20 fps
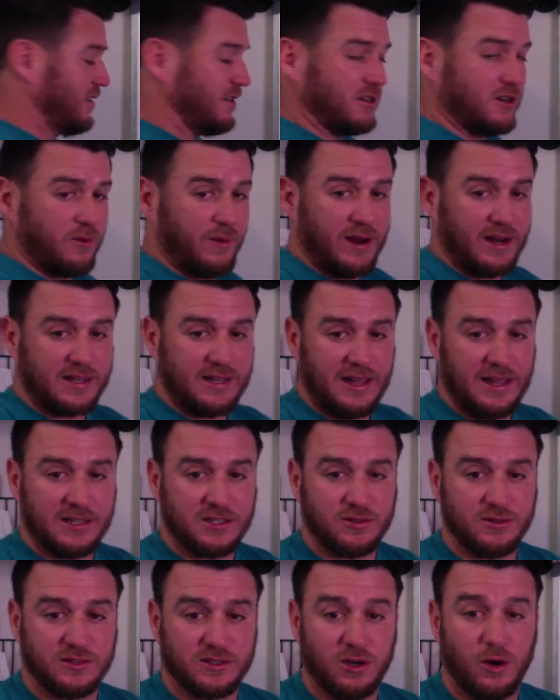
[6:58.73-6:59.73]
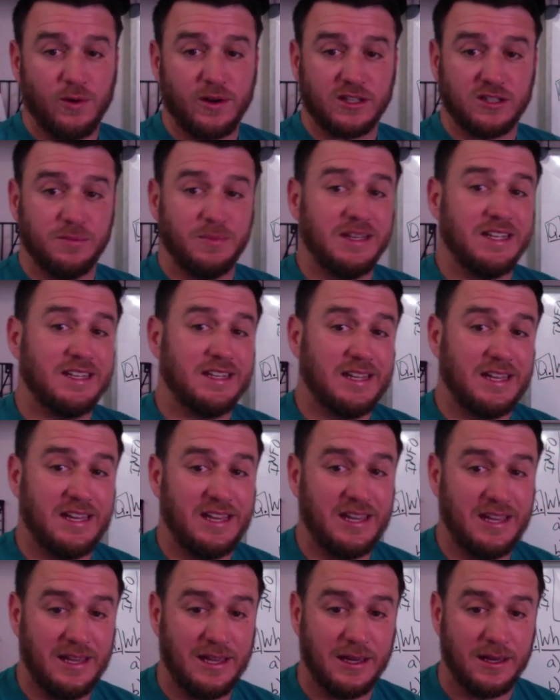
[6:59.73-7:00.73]
the correct answer. It's going to be
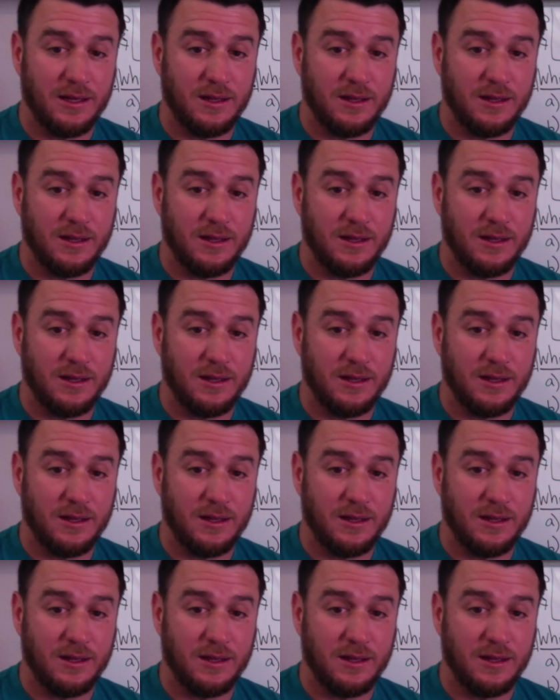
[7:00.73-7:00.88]
D.